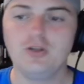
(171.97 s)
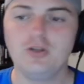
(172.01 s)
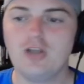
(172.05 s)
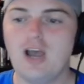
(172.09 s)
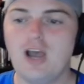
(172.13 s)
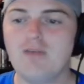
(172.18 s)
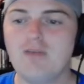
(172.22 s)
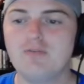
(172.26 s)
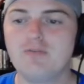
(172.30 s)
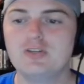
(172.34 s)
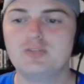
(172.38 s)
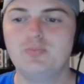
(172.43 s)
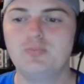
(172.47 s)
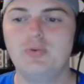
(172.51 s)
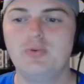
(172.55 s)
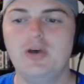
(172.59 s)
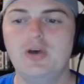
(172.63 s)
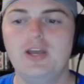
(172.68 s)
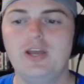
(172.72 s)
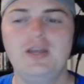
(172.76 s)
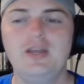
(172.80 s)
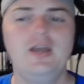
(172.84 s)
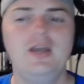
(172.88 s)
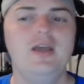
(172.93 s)
Conference
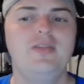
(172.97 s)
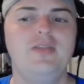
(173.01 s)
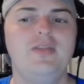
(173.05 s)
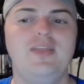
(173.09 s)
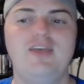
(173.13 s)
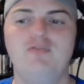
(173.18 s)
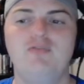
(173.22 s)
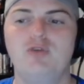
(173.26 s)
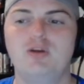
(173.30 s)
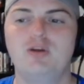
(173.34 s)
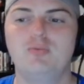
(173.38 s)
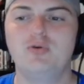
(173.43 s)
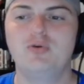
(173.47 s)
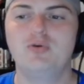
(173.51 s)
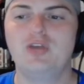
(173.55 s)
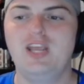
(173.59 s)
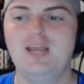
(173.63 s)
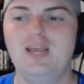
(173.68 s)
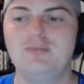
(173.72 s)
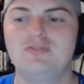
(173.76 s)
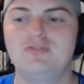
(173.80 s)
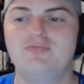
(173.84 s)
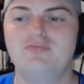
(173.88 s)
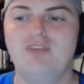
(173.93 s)
play, they have winnable
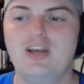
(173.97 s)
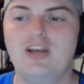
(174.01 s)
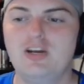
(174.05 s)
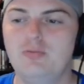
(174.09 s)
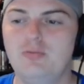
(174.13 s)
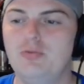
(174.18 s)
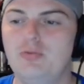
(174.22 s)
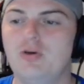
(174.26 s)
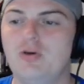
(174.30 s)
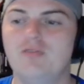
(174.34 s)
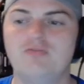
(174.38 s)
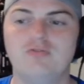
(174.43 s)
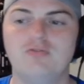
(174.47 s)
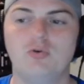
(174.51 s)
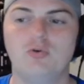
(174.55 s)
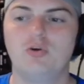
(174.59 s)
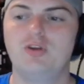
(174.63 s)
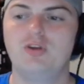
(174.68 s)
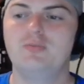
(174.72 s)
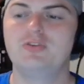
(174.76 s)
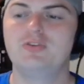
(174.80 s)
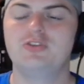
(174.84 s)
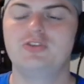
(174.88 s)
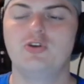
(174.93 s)
games Vanderbilt,
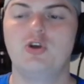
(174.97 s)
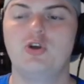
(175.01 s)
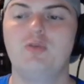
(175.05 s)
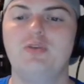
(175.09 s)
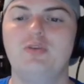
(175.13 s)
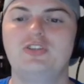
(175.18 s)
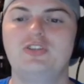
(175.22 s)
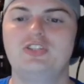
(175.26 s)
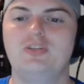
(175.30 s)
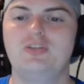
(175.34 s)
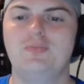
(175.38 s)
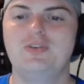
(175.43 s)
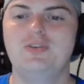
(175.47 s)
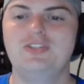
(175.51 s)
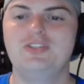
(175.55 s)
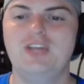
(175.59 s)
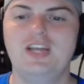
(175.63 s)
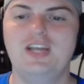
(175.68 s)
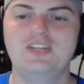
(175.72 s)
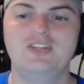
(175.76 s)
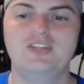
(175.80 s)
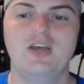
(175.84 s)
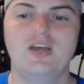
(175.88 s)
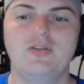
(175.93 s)
Florida, Missouri, Mississippi
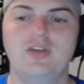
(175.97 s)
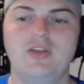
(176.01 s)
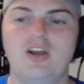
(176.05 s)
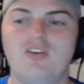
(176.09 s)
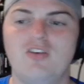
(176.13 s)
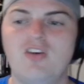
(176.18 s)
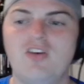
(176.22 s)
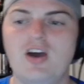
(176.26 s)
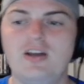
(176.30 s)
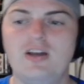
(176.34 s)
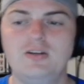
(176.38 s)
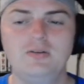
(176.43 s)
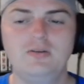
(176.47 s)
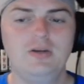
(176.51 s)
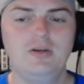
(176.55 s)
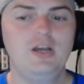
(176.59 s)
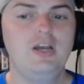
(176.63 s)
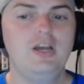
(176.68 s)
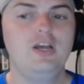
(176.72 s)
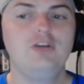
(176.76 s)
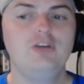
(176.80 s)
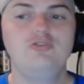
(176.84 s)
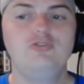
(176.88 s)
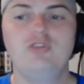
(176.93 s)
State, and South Carolina.
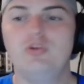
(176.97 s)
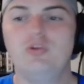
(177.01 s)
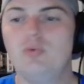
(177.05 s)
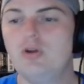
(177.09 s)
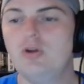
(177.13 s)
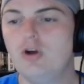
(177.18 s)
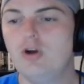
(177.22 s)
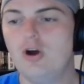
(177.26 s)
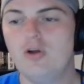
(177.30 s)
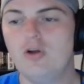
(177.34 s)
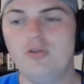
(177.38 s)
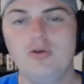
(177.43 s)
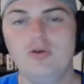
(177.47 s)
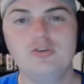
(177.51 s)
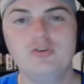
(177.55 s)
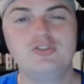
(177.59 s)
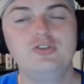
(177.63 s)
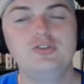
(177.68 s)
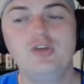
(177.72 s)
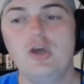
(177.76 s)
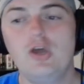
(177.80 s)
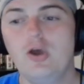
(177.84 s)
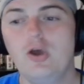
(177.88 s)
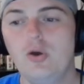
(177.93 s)
Do they win all
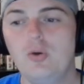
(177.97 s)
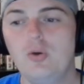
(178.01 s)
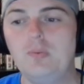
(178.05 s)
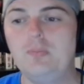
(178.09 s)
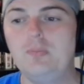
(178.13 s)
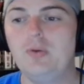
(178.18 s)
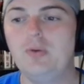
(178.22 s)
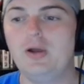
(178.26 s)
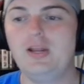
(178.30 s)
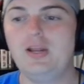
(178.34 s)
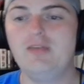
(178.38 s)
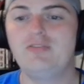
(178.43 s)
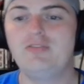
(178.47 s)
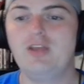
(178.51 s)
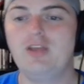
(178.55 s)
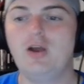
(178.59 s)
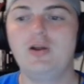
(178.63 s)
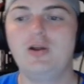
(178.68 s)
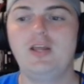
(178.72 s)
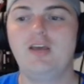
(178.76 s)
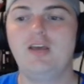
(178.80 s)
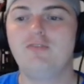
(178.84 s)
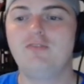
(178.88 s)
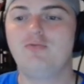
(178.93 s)
those? No, but if they
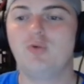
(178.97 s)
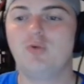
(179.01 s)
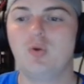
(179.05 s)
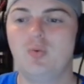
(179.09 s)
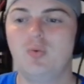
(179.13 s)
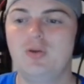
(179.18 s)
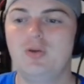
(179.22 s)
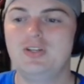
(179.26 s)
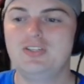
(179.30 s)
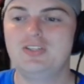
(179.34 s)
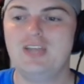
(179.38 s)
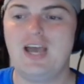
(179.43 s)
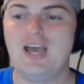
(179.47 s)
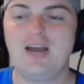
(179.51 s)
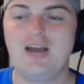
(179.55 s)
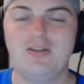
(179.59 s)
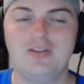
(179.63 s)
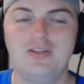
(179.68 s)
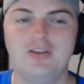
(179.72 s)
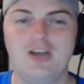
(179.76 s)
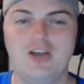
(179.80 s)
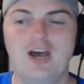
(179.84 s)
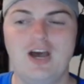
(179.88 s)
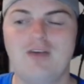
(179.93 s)
already have four wins out
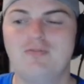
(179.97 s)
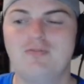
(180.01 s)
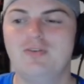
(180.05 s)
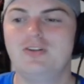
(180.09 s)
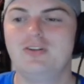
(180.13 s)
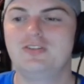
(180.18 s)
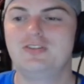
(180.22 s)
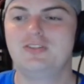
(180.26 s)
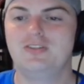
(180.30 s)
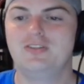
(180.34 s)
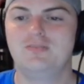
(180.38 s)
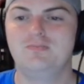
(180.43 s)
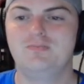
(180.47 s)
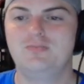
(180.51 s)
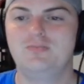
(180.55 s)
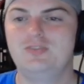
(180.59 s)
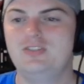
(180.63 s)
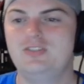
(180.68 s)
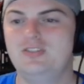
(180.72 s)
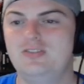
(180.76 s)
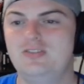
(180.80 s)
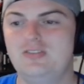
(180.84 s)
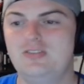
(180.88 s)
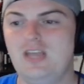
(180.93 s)
of the conference,
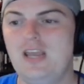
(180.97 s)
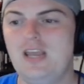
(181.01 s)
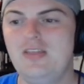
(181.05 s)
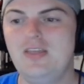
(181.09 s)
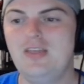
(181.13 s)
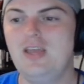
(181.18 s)
say